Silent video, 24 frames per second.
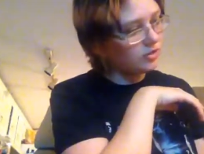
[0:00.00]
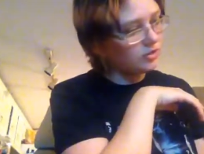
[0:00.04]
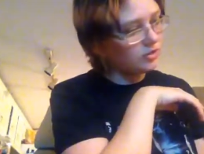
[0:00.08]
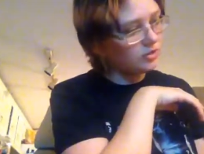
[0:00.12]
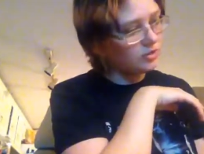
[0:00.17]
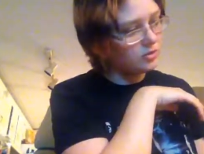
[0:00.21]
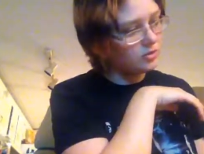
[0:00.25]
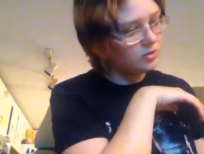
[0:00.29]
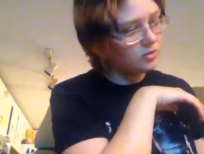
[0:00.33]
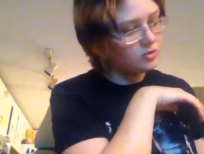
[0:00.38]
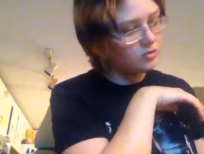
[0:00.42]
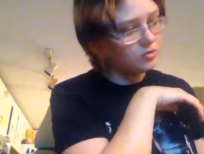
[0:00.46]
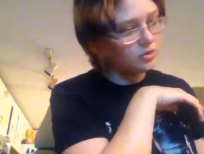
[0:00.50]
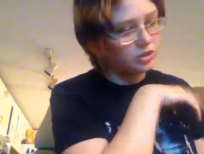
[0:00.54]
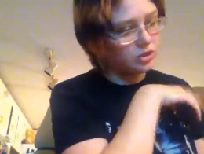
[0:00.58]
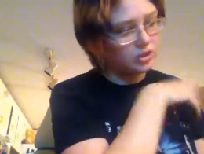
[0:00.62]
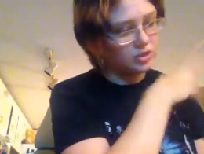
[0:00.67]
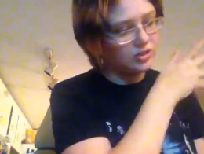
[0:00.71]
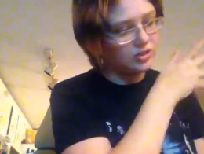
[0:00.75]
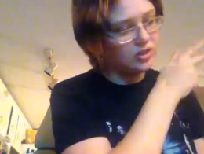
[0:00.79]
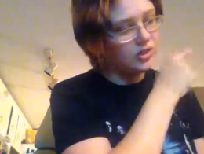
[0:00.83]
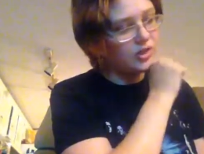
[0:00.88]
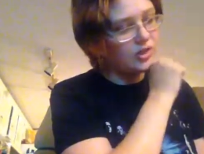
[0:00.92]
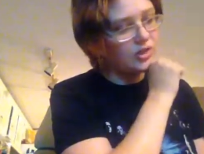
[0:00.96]
so she
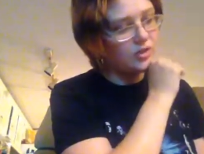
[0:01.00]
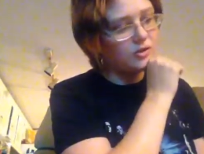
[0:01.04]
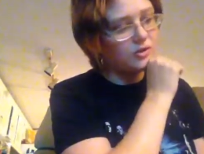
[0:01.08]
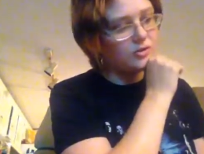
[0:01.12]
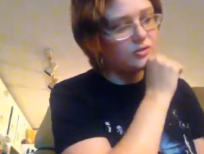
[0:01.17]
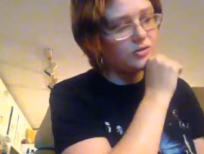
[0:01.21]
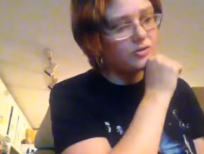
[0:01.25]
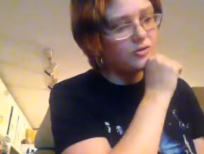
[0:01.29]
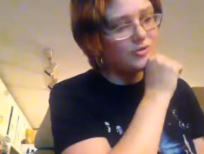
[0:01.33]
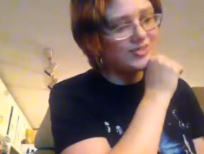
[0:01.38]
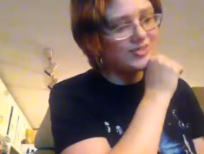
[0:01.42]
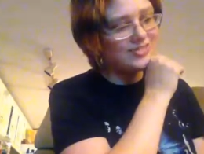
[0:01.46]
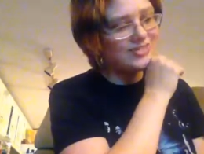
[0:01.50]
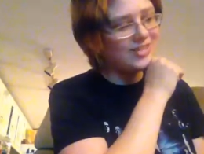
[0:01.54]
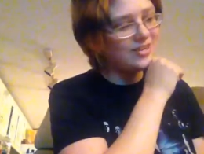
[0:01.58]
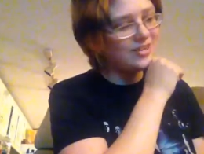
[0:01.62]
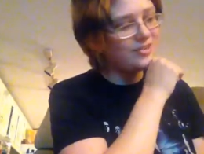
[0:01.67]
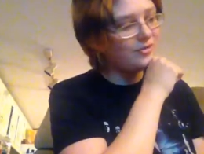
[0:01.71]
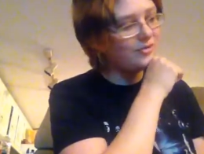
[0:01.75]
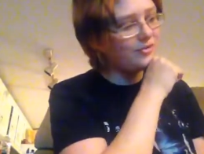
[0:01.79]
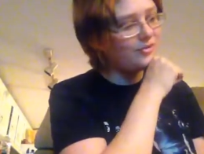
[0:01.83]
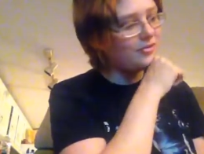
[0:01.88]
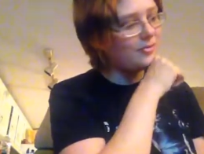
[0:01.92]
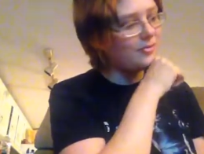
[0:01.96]
said, and always tend
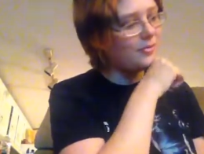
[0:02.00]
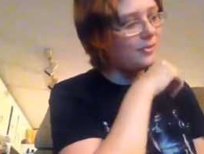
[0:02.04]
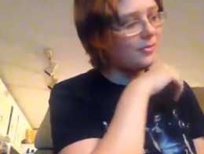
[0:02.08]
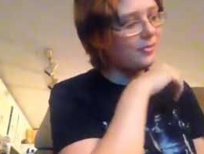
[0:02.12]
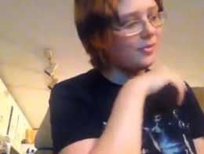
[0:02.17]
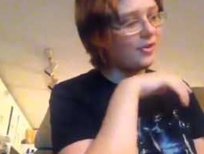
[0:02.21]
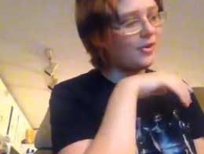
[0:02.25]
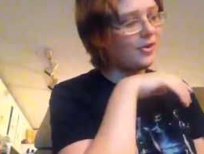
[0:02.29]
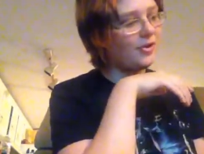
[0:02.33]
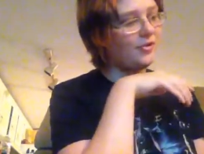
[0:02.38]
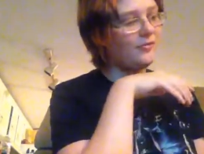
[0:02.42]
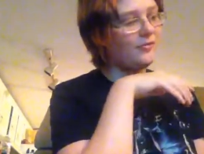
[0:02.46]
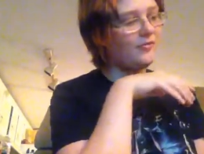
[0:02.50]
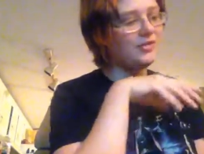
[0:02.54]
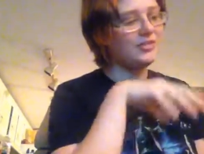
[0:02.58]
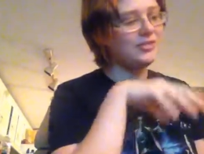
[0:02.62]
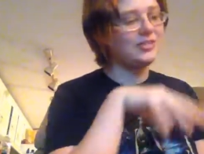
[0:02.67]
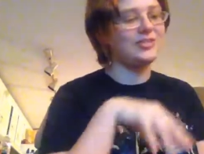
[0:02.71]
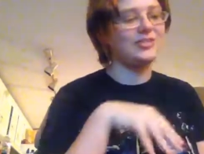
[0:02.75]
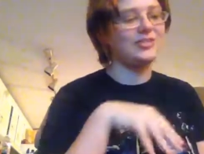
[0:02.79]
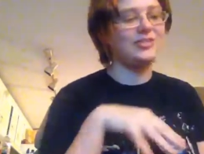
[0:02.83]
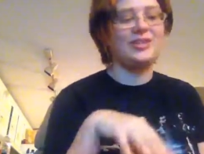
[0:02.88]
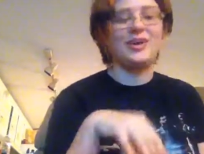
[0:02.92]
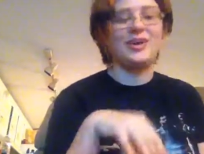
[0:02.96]
to remember their
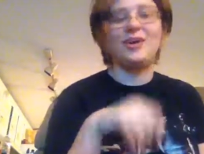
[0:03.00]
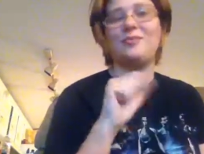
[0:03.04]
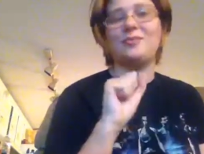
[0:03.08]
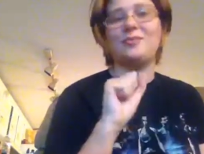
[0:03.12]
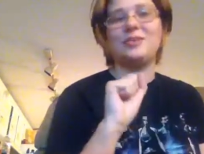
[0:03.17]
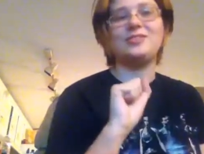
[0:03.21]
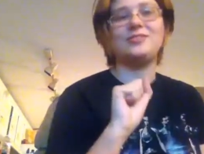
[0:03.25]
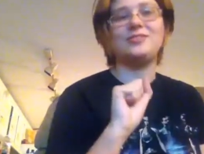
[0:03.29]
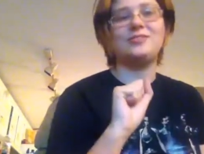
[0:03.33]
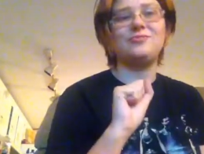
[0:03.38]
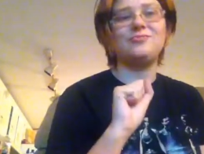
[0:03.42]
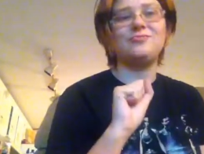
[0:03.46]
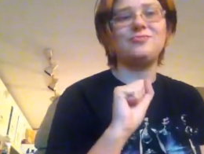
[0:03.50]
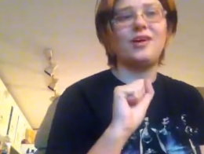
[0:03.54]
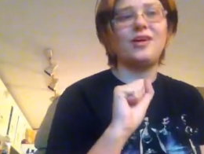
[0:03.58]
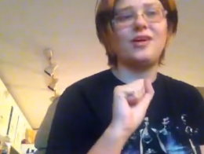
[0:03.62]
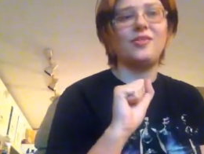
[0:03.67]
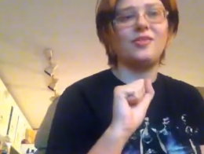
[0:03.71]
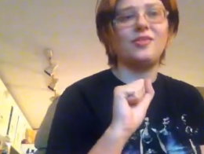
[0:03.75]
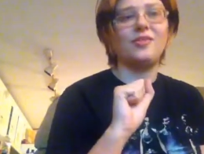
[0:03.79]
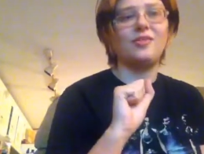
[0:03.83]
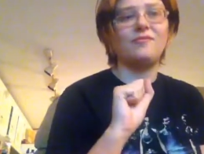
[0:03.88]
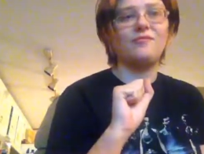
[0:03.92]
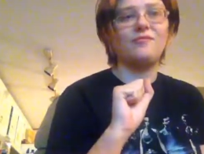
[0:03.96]
physical endowments
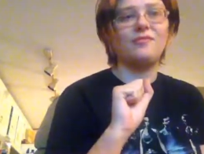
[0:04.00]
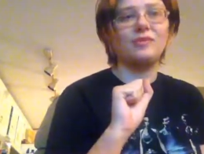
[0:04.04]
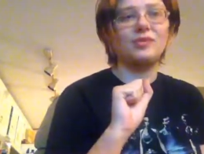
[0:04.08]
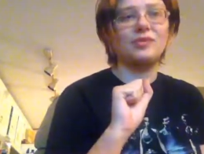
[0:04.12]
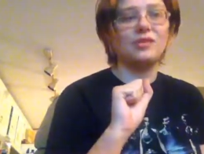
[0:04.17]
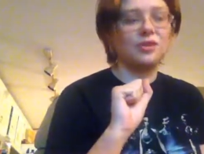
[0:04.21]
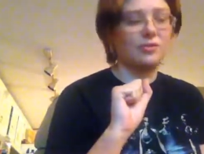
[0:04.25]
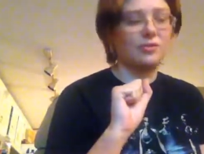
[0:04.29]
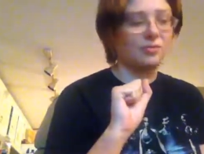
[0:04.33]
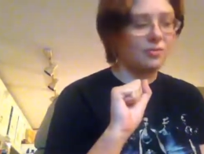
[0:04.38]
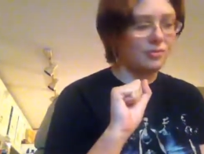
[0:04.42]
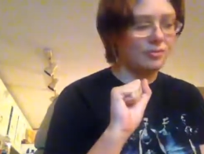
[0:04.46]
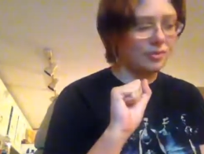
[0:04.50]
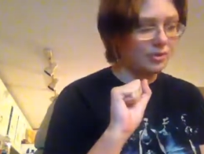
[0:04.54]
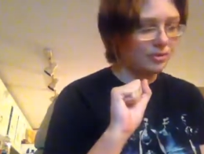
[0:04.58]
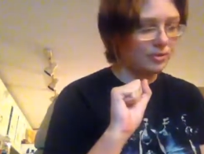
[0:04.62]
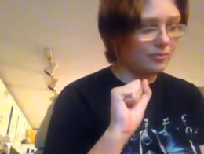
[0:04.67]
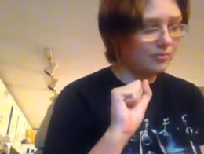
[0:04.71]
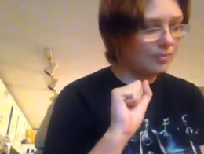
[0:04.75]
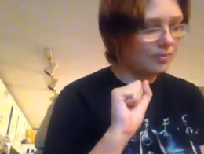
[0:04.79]
rather than physiognomy.